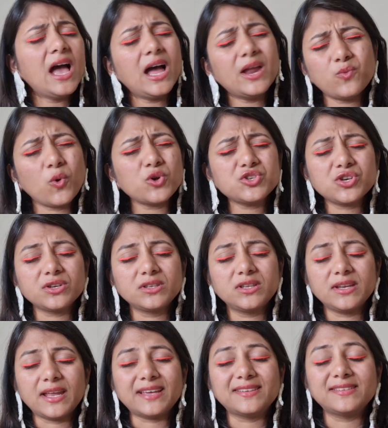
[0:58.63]
and wash it
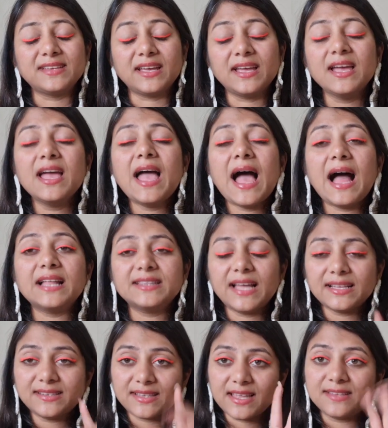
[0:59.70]
the next day. And
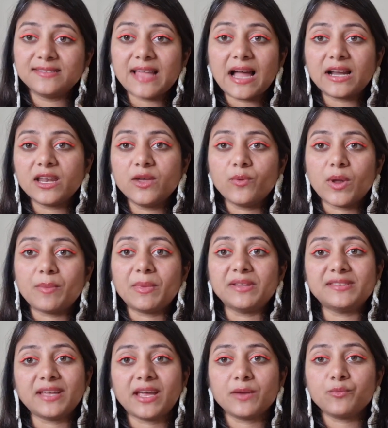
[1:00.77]
that's exactly where my
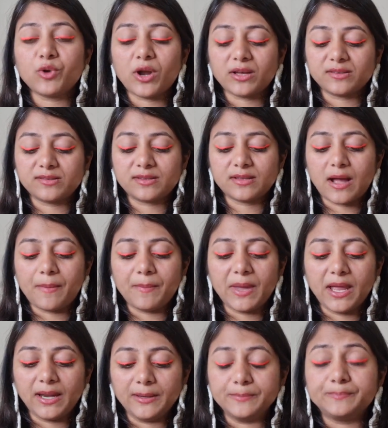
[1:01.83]
second products come
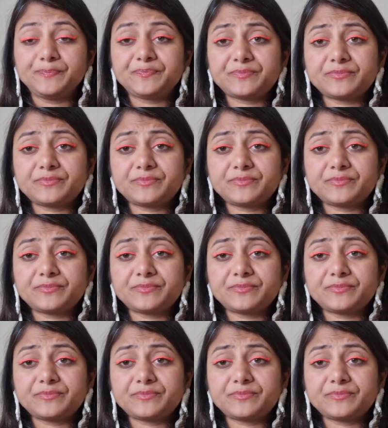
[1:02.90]
in.